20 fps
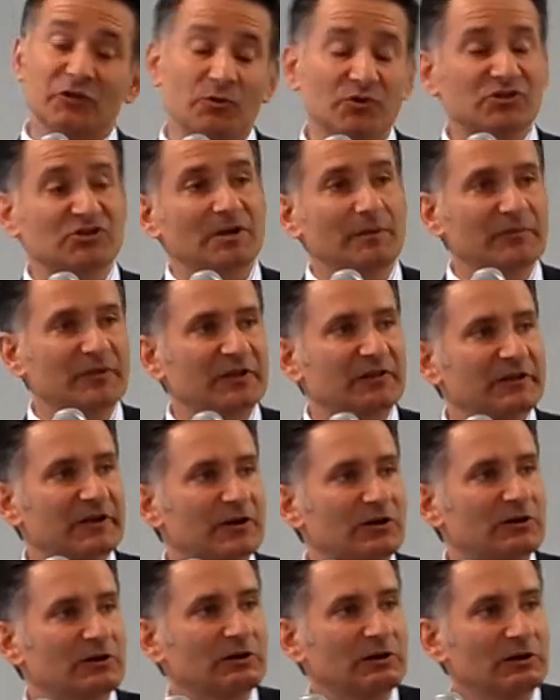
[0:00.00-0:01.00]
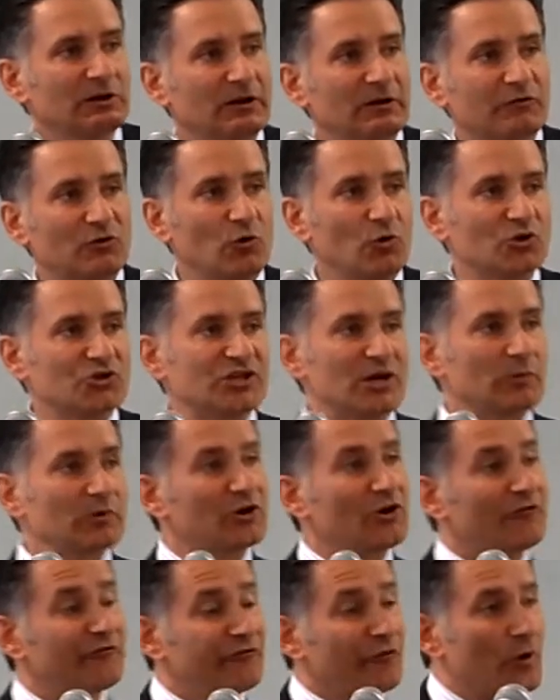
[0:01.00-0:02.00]
And if there was something there, of course
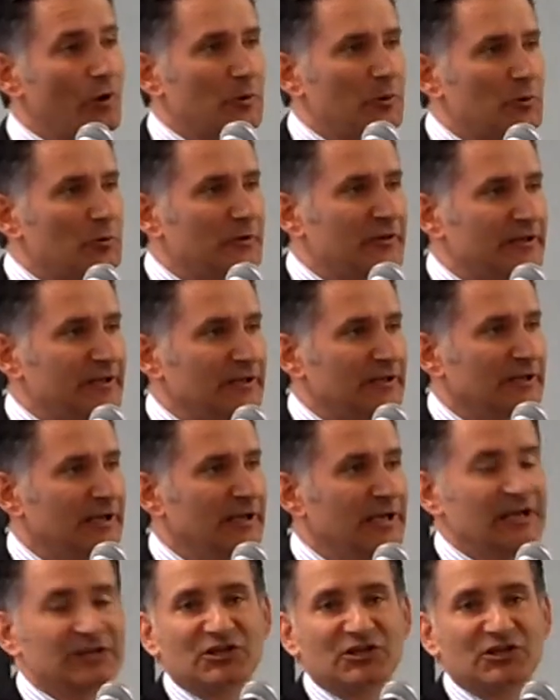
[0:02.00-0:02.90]
I would go forward with it.